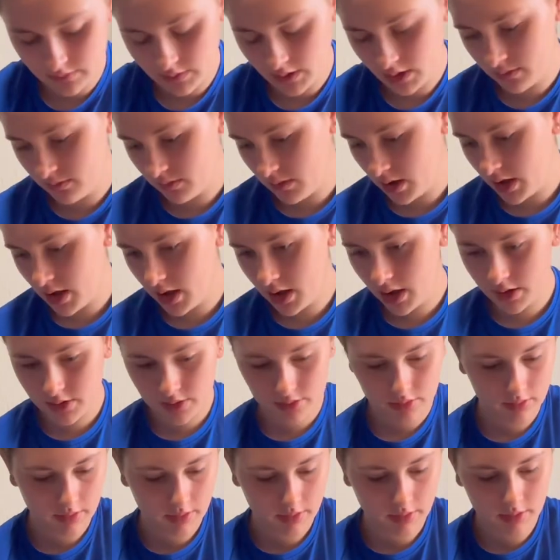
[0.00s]
I'm
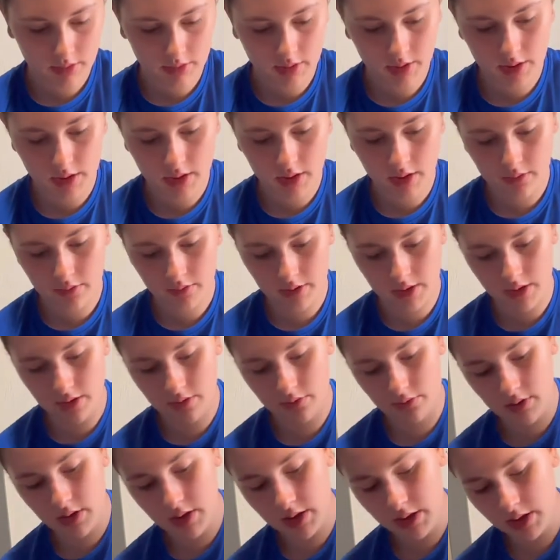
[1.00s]
actually going to go in
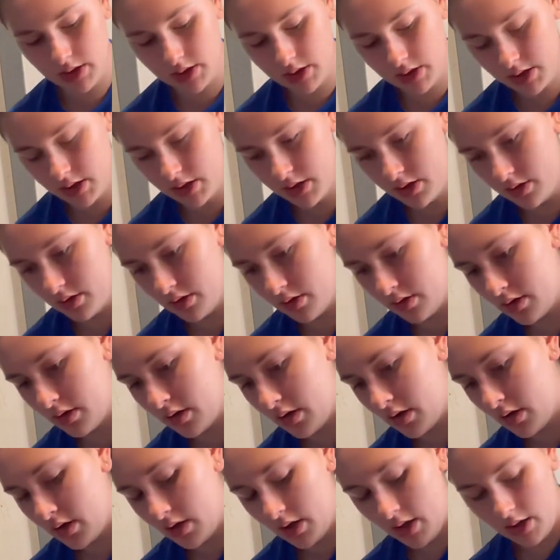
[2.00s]
right in here,
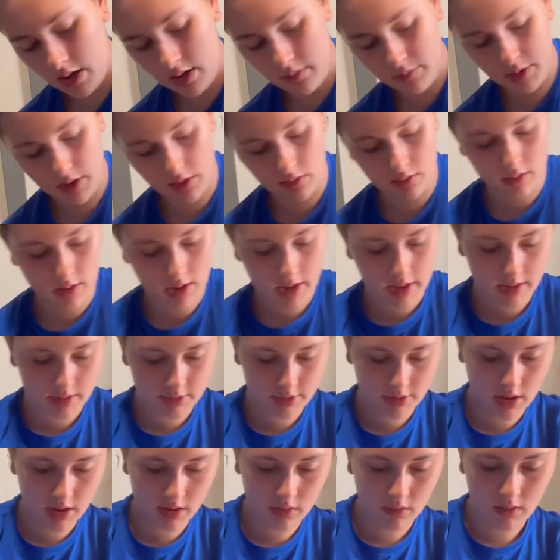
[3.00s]
and I'm going to
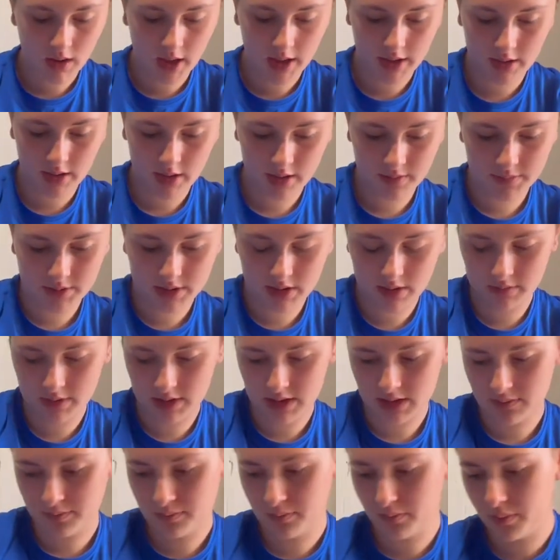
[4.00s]
try to lighten up some of
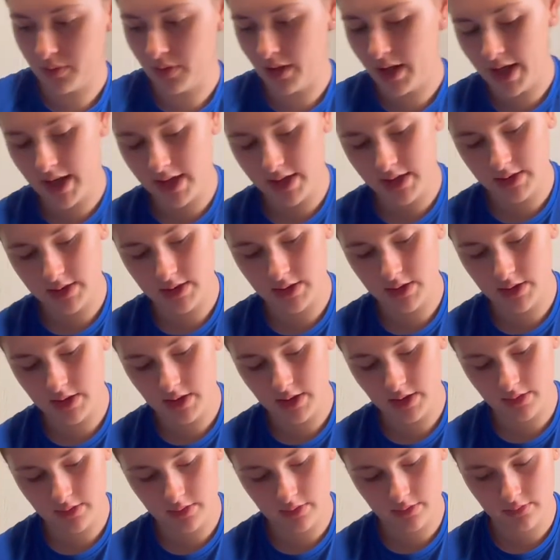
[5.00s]
this black because it's
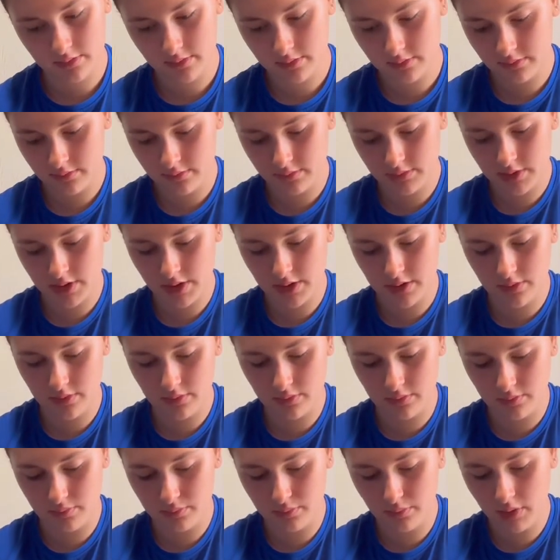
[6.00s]
like
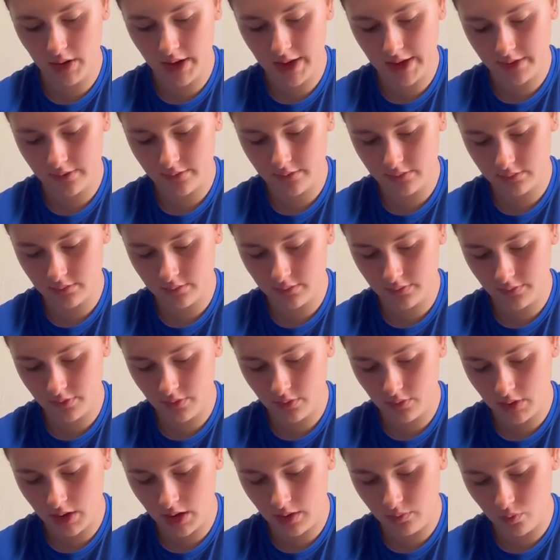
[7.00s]
too black for
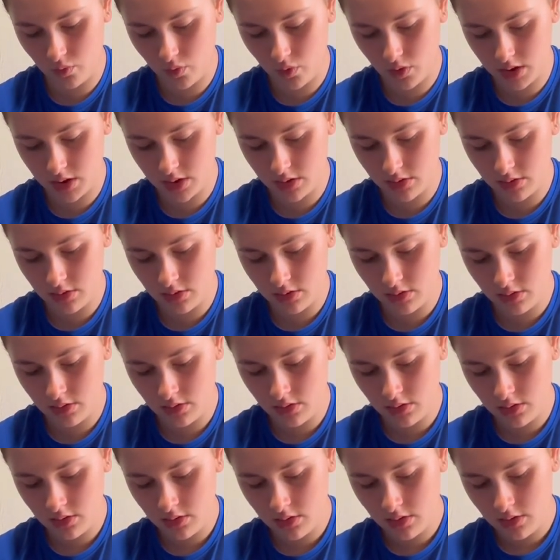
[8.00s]
what I'm wanting.
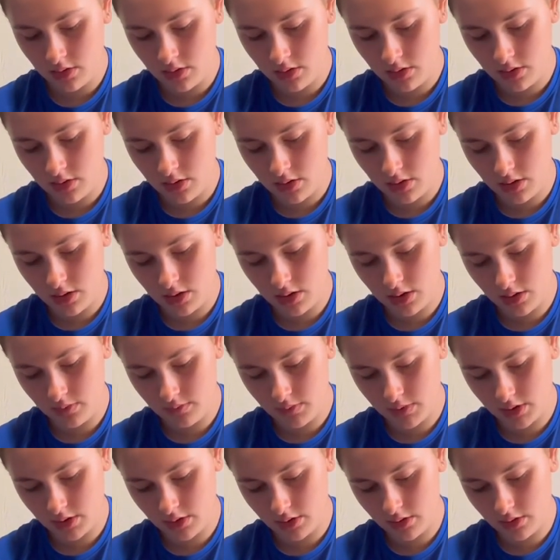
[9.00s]
And I'm
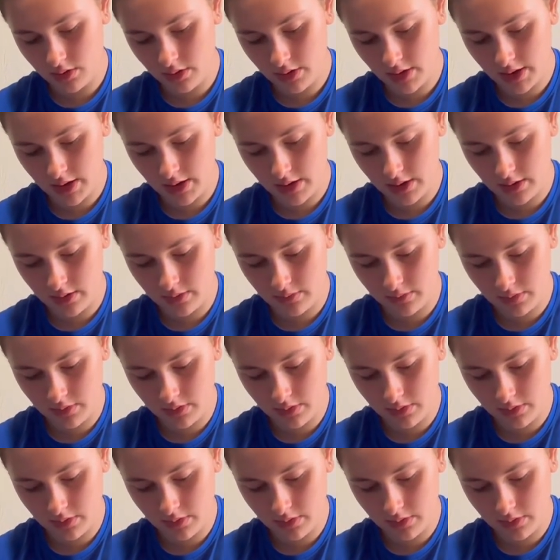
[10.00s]
going to grab